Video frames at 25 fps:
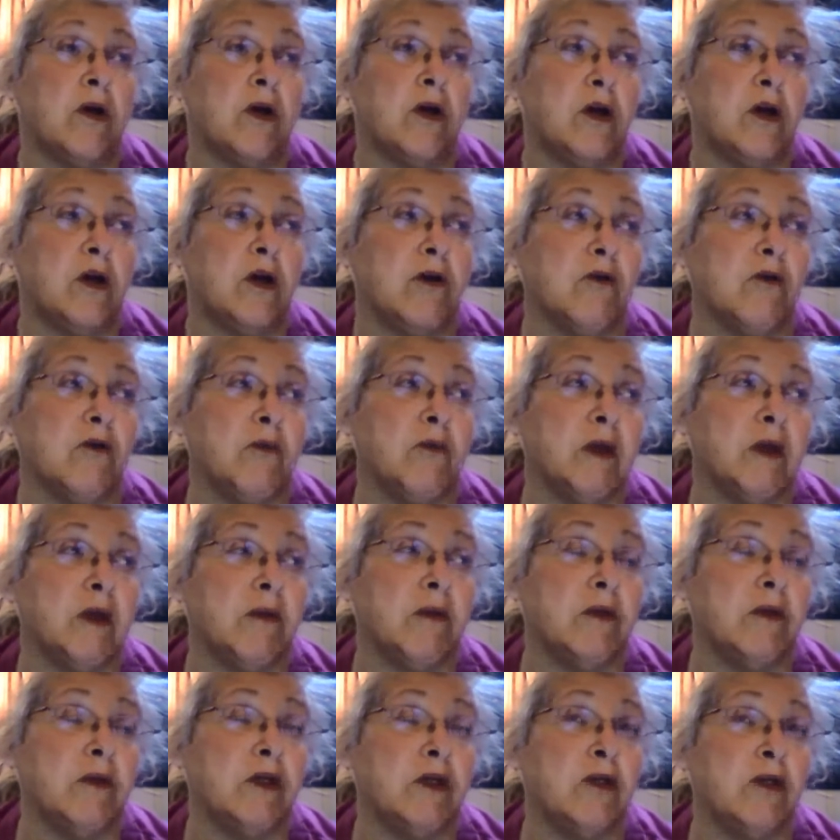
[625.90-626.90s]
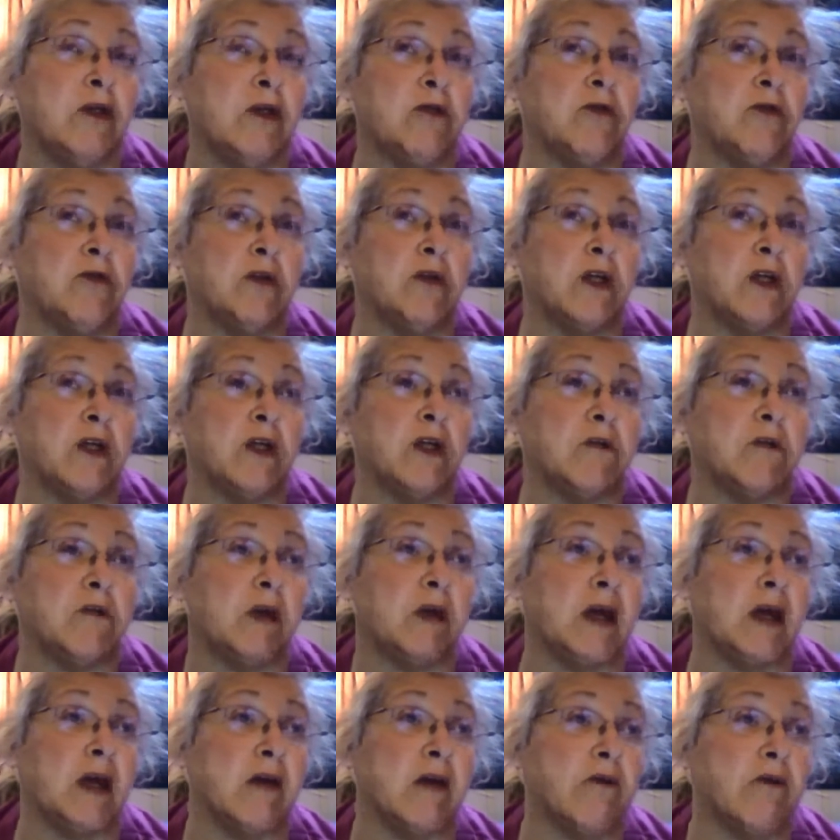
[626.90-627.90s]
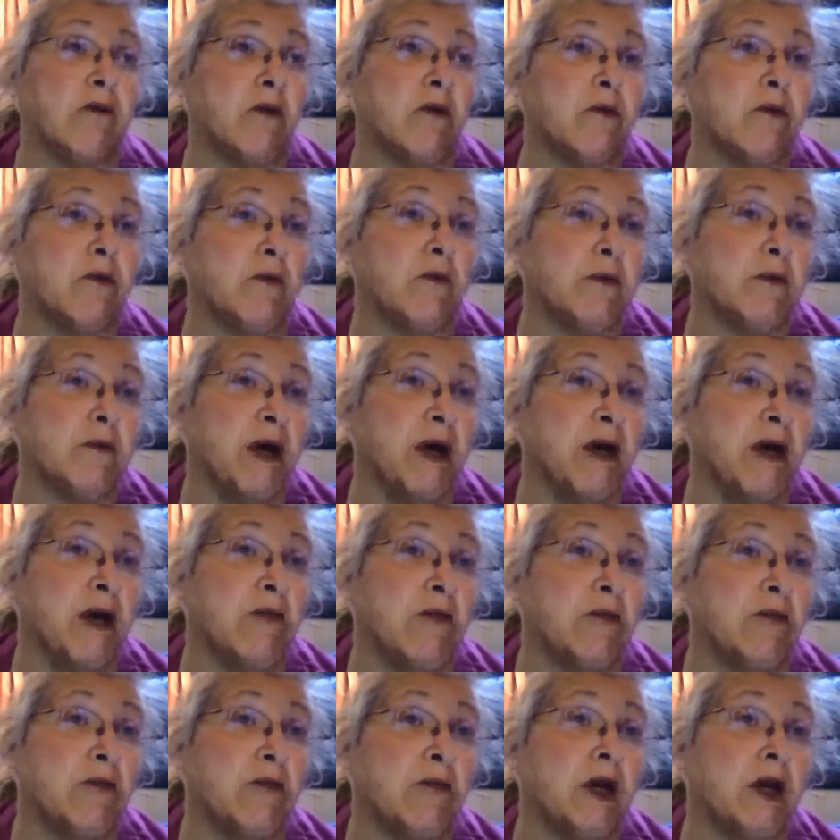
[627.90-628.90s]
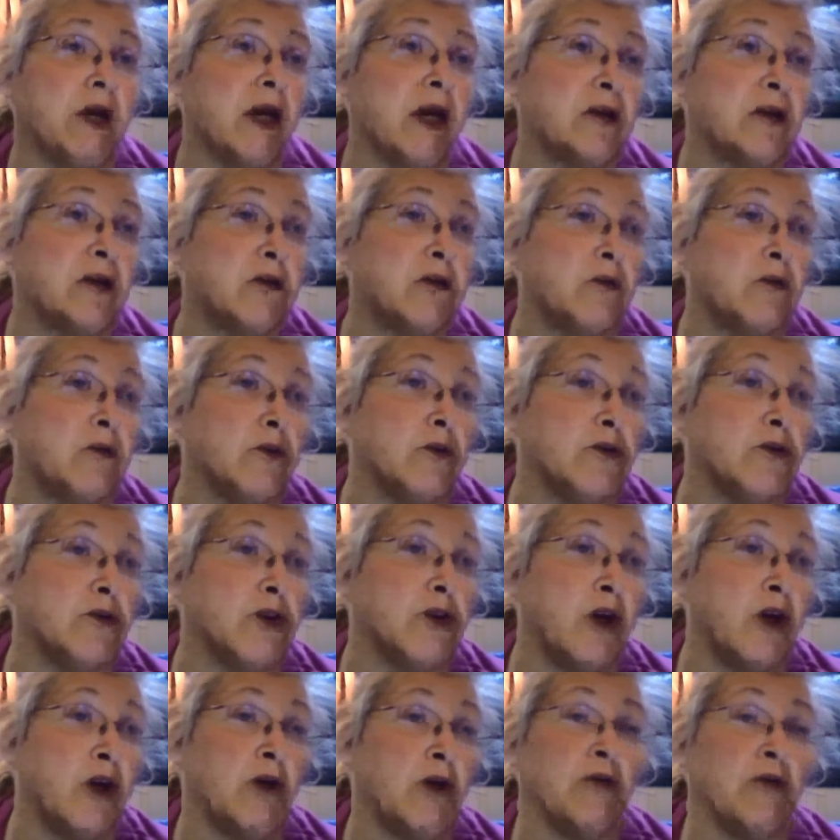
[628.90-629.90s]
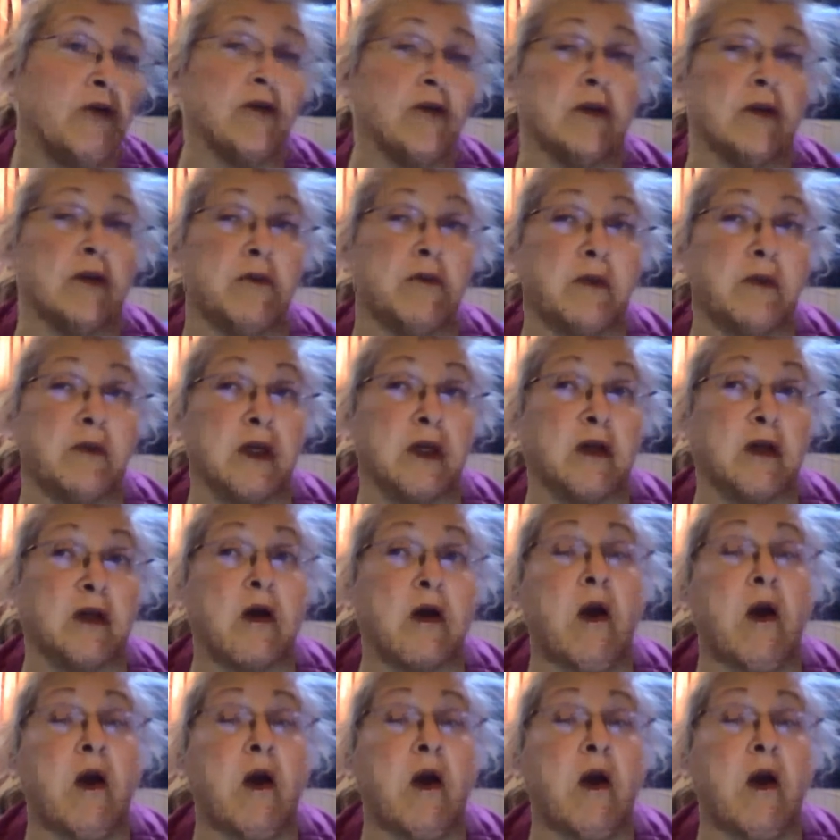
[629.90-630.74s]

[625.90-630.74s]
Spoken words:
You know, that maybe she's too sick to make it from the bathroom back to her chair or something.